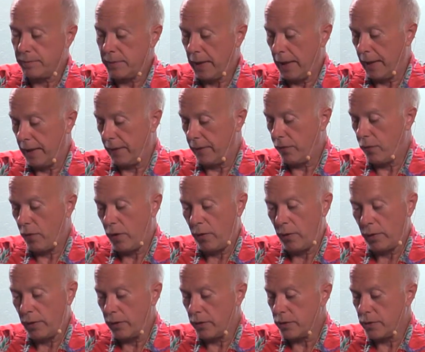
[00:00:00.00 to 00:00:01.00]
And if we
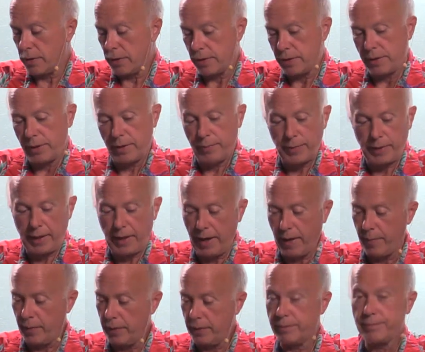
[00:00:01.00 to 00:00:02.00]
were using a cinema
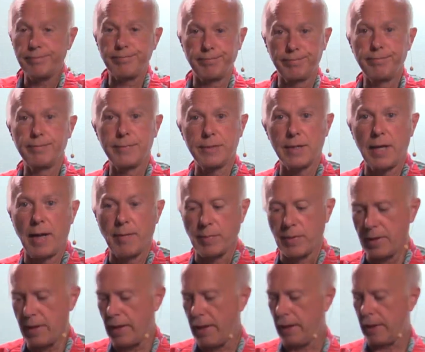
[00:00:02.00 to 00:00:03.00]
camera, same
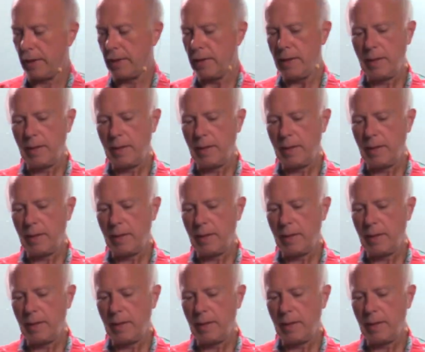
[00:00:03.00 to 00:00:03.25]
thing.